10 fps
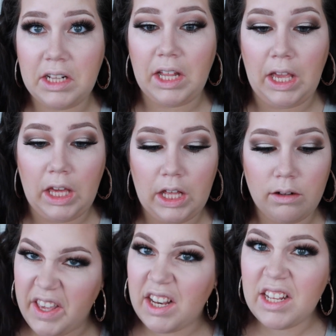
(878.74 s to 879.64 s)
like
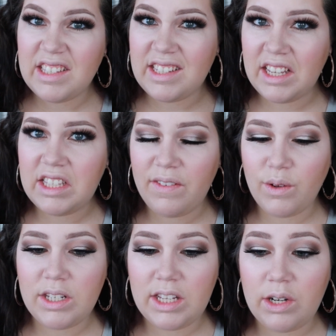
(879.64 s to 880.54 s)
thickness, I guess if you
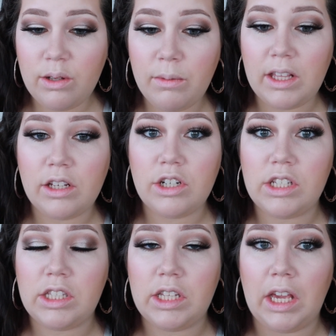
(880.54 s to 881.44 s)
want to say to them. Like, they're
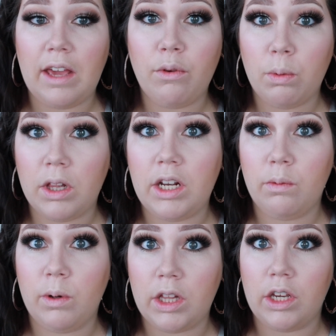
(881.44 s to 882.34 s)
just like have a
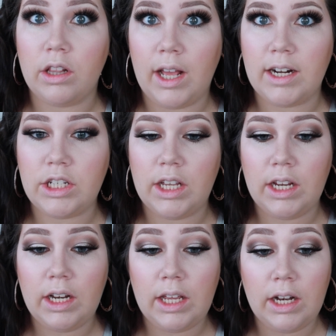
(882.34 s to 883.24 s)
really good lash
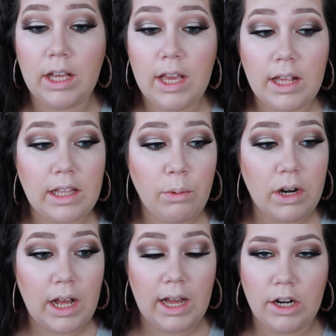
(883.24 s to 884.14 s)
line, and they
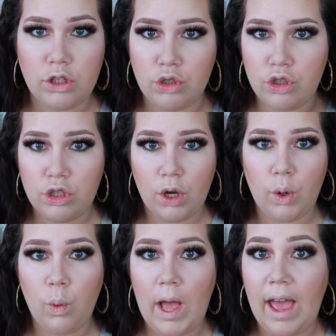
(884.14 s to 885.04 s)
went on
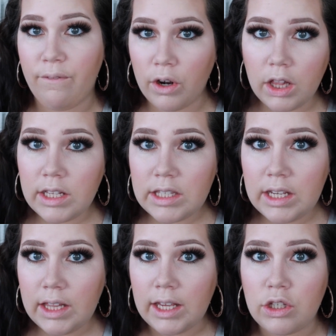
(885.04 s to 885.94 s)
so
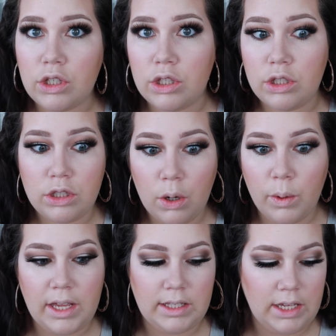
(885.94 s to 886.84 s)
effortlessly, like so
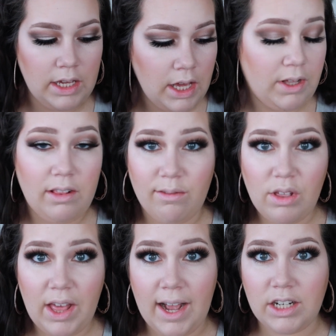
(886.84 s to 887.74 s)
easy. So I love the
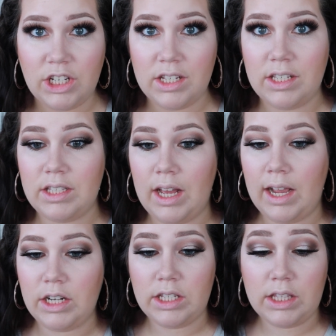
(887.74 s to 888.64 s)
lashes.
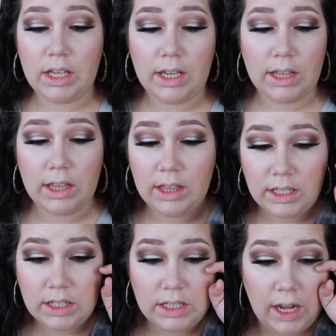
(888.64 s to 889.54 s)
I just think
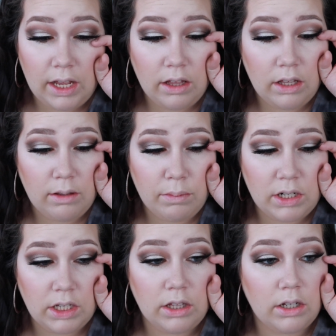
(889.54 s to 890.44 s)
this style in
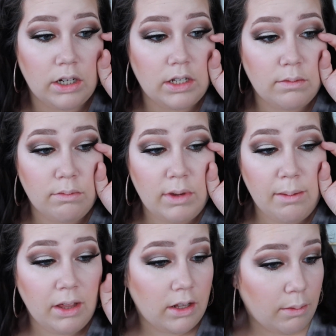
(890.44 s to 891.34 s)
particular is
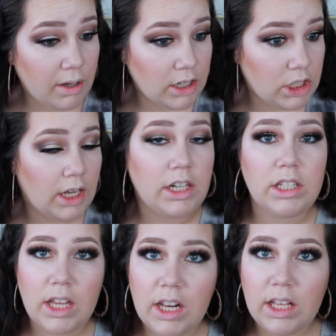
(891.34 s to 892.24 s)
maybe a little much. I
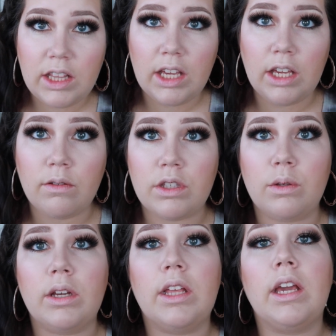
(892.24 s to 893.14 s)
just kind of have to get used
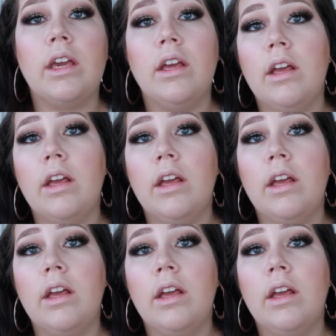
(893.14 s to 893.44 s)
to it. Like,